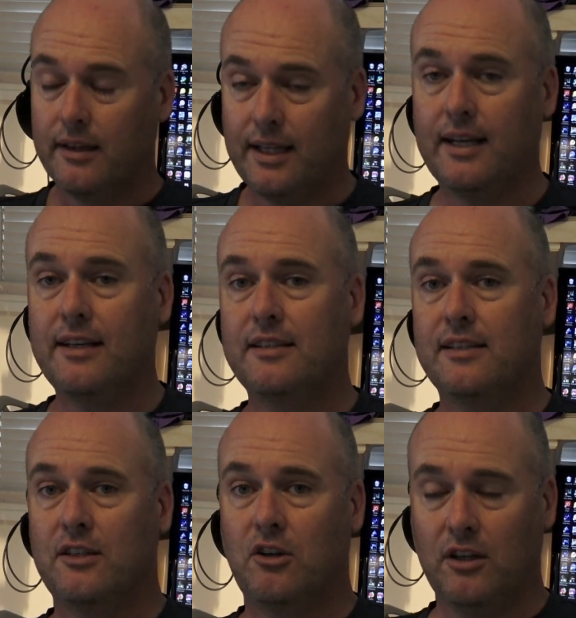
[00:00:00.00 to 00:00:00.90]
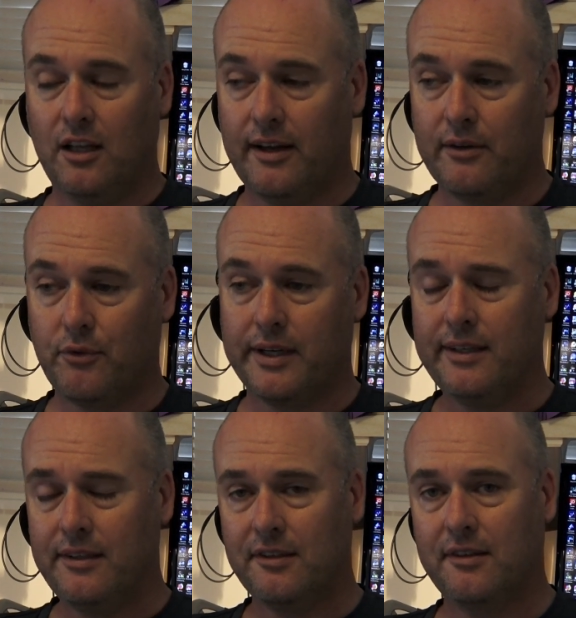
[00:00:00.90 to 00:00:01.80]
That is not
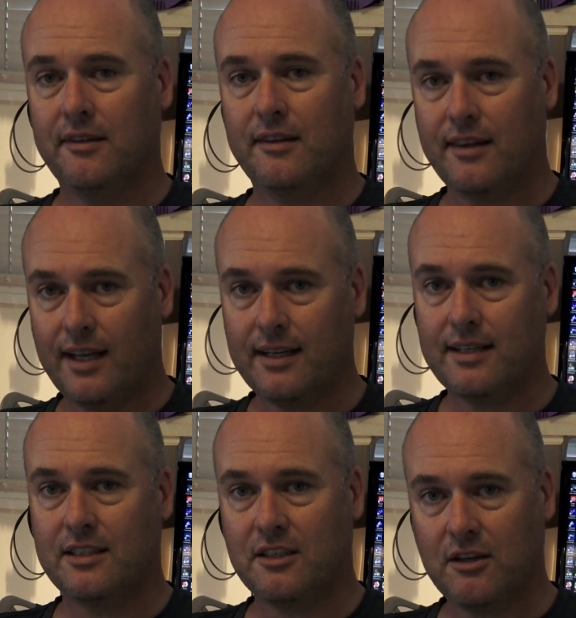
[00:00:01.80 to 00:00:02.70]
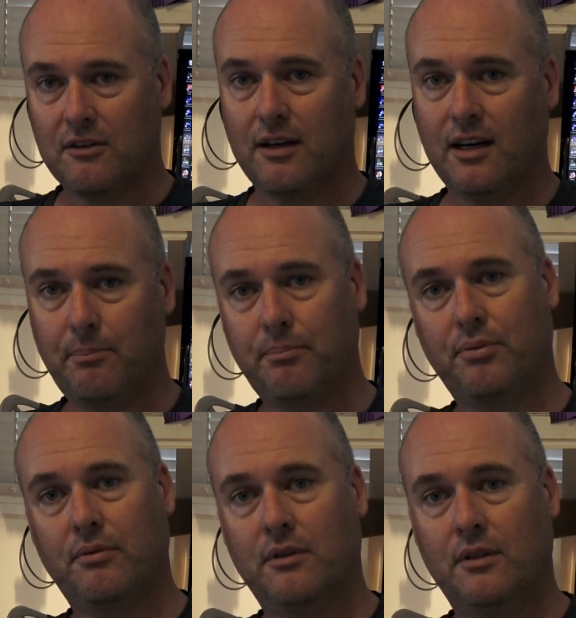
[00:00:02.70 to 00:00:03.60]
lightweight. That is, you know, up
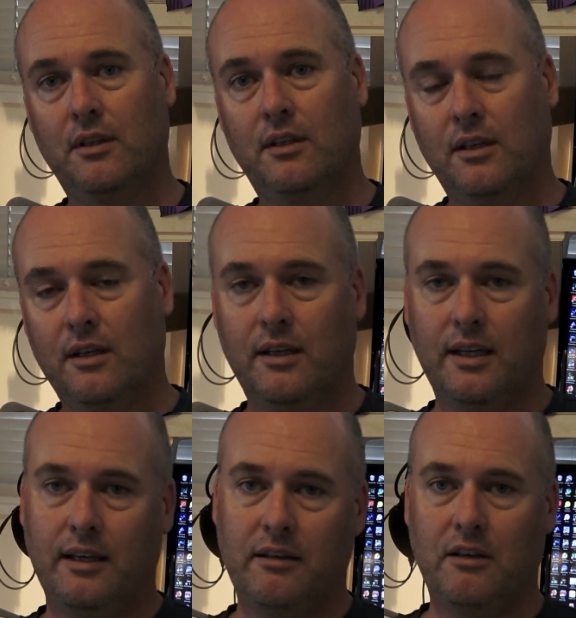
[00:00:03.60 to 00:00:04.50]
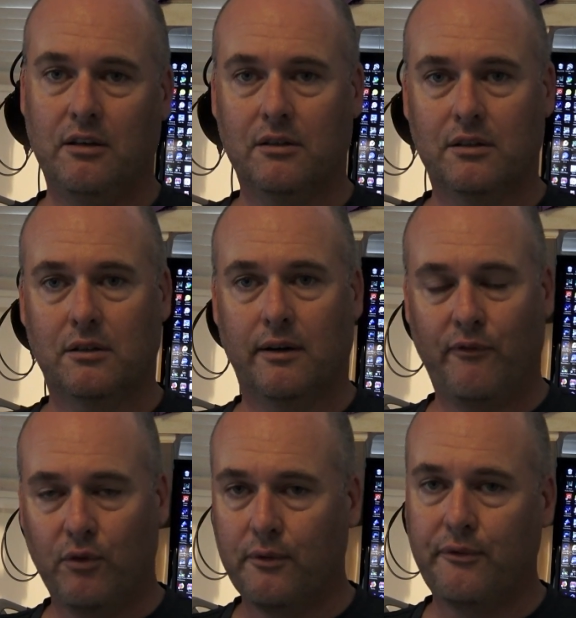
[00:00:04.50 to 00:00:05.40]
in your
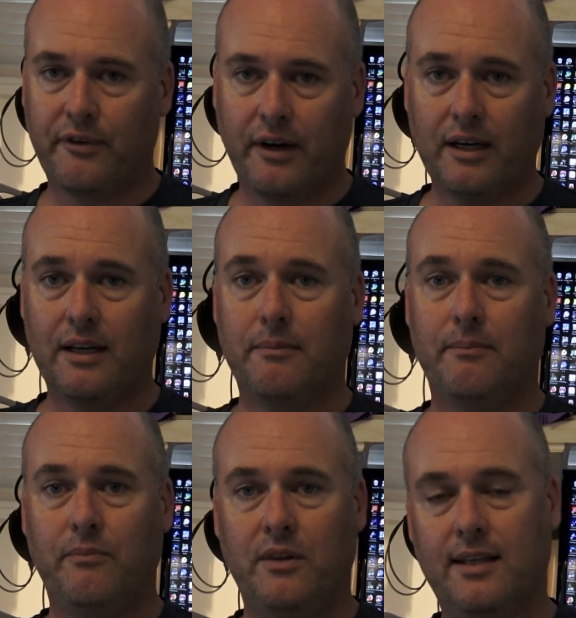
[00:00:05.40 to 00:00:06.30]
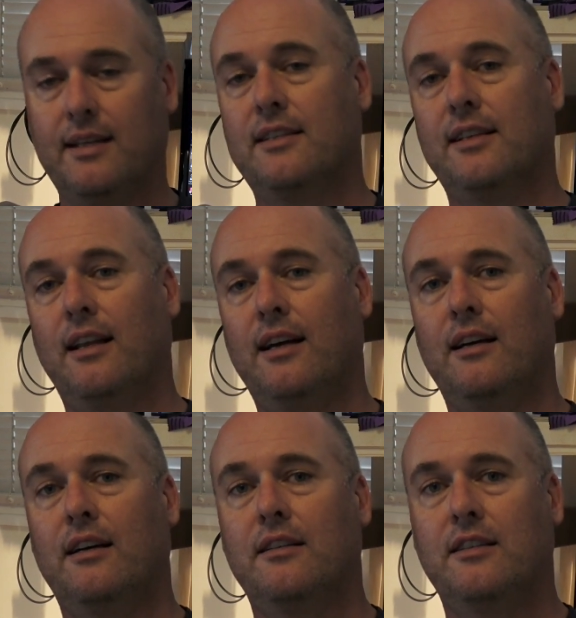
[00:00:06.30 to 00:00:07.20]
full frame
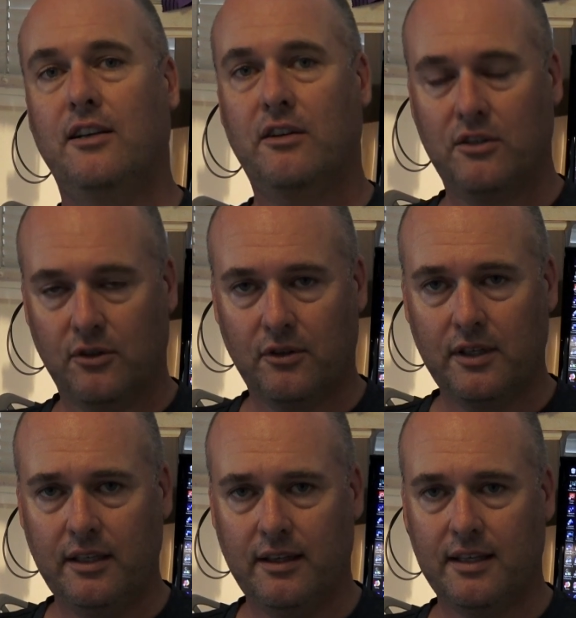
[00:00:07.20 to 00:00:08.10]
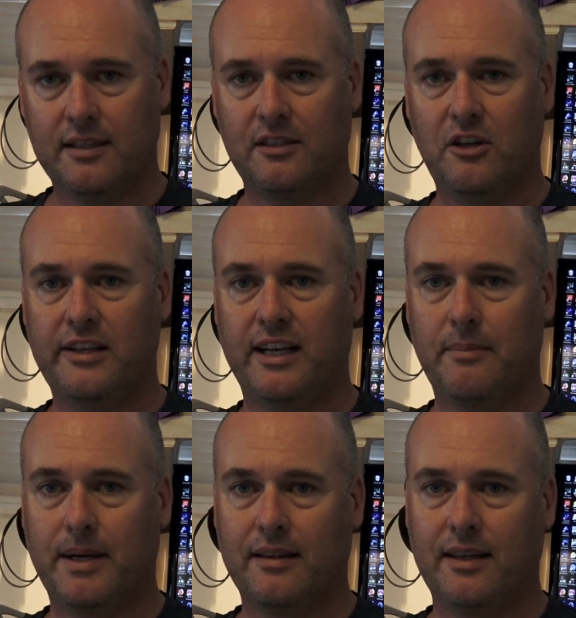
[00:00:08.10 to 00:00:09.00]
DSLR territory. There's no doubt
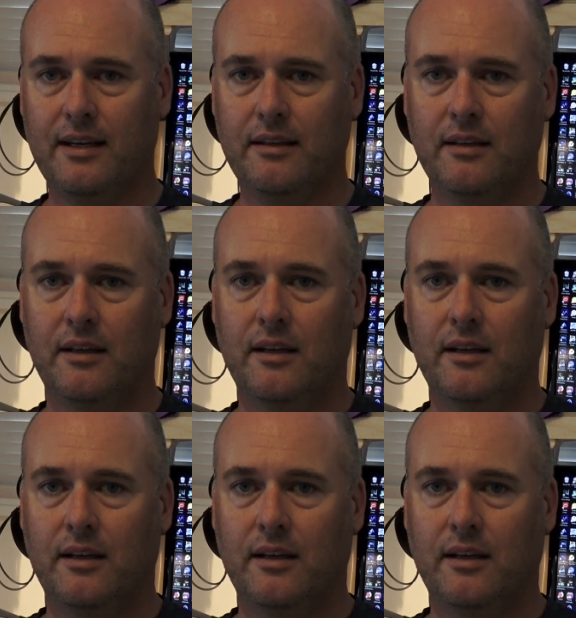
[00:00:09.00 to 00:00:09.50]
about that.